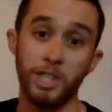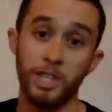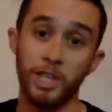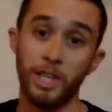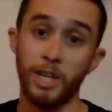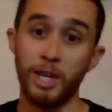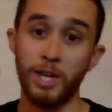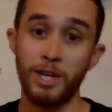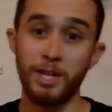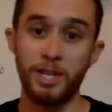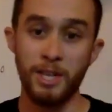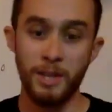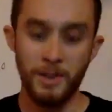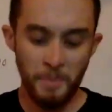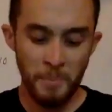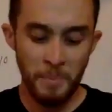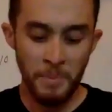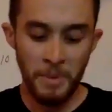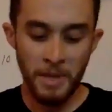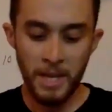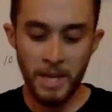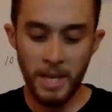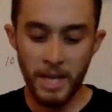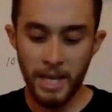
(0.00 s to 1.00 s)
years.
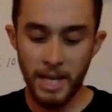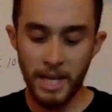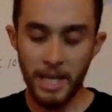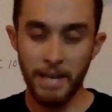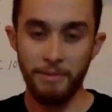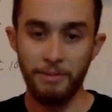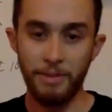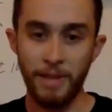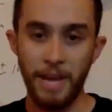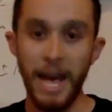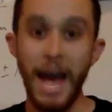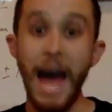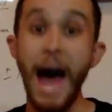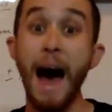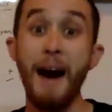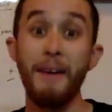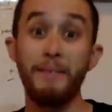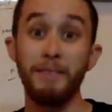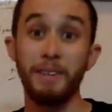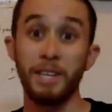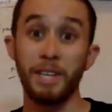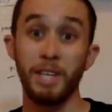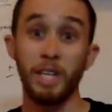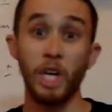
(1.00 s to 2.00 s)
If they
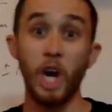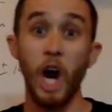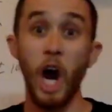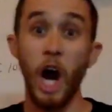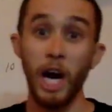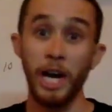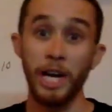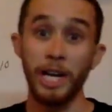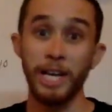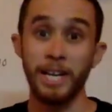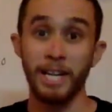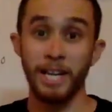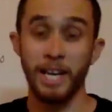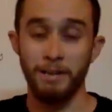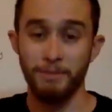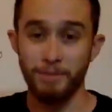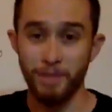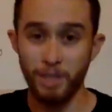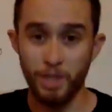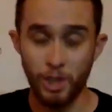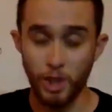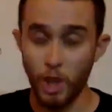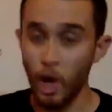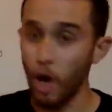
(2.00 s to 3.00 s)
haven't gone in and kind of
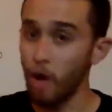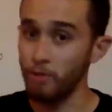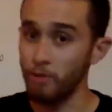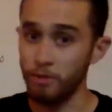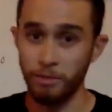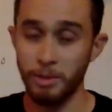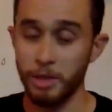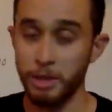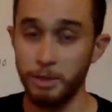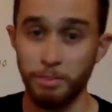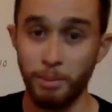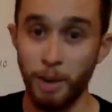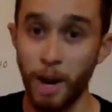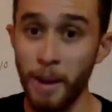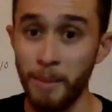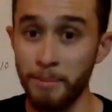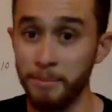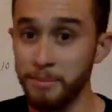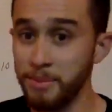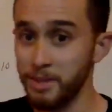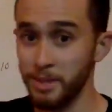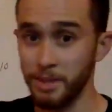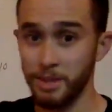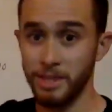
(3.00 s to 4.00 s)
solved some of these
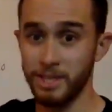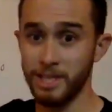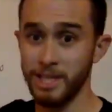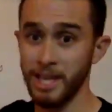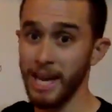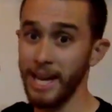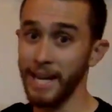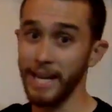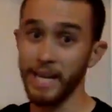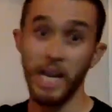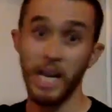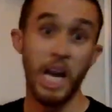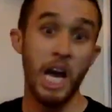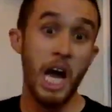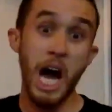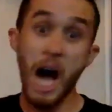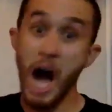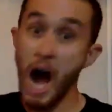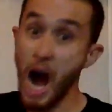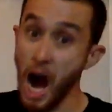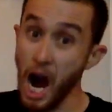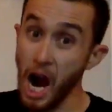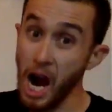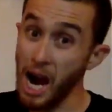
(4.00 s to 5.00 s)
problems, they're just like,
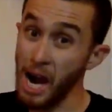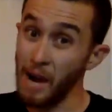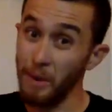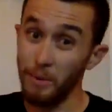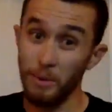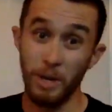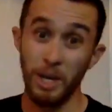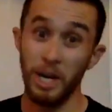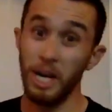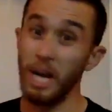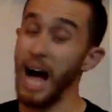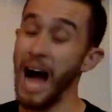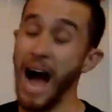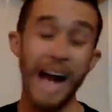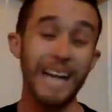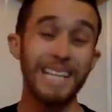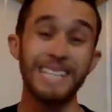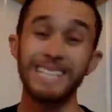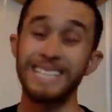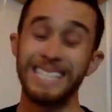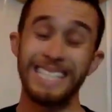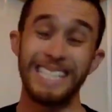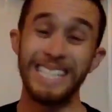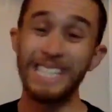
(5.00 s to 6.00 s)
all right, well, I
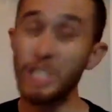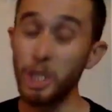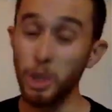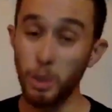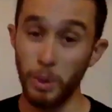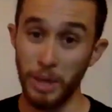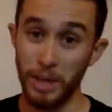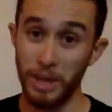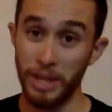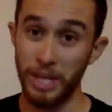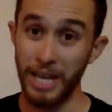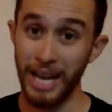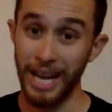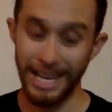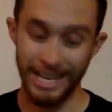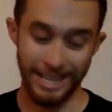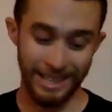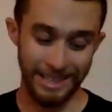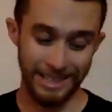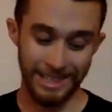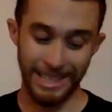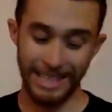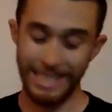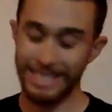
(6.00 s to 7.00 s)
just deal with it. I
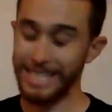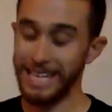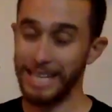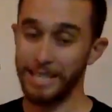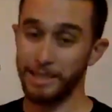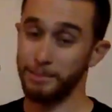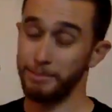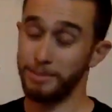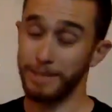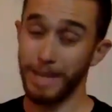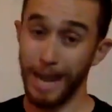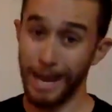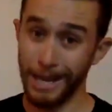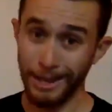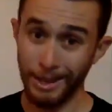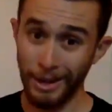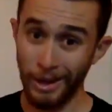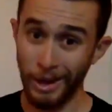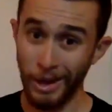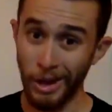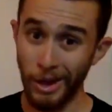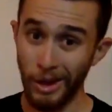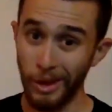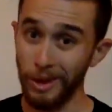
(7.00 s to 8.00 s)
either like take some Tylenol
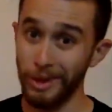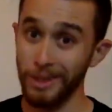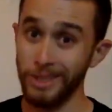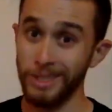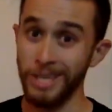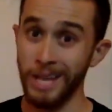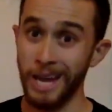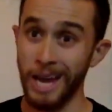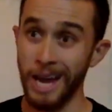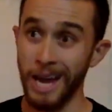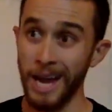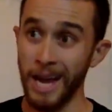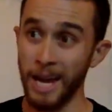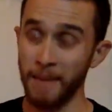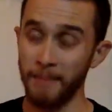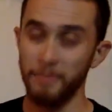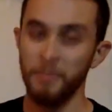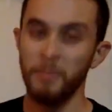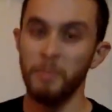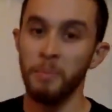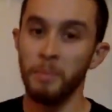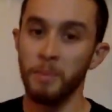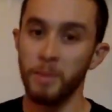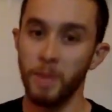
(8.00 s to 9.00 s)
all the time,
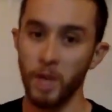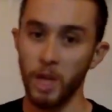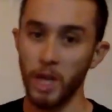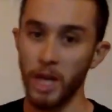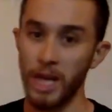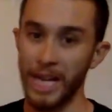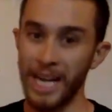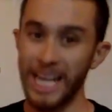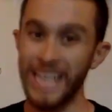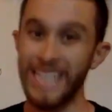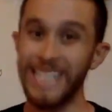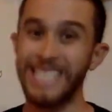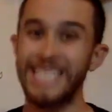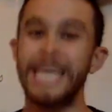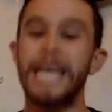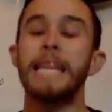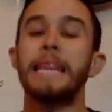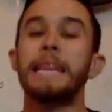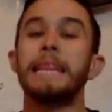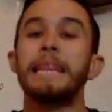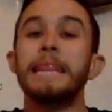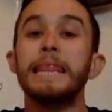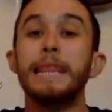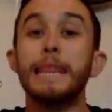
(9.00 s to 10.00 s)
or like I just
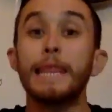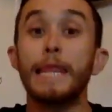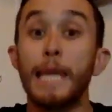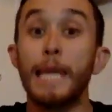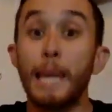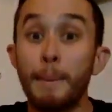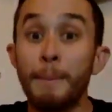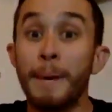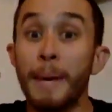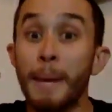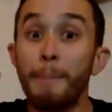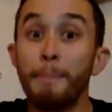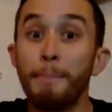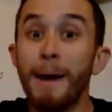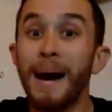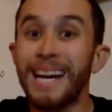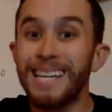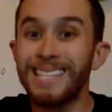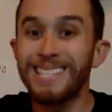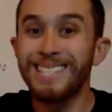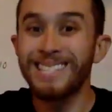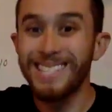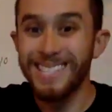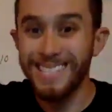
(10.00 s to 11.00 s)
limit
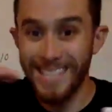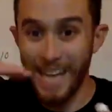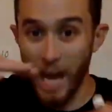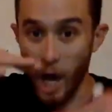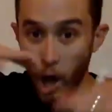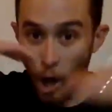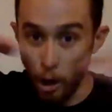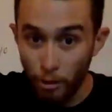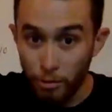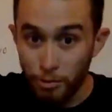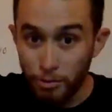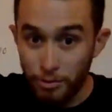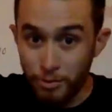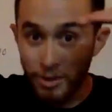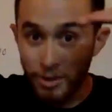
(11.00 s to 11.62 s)
myself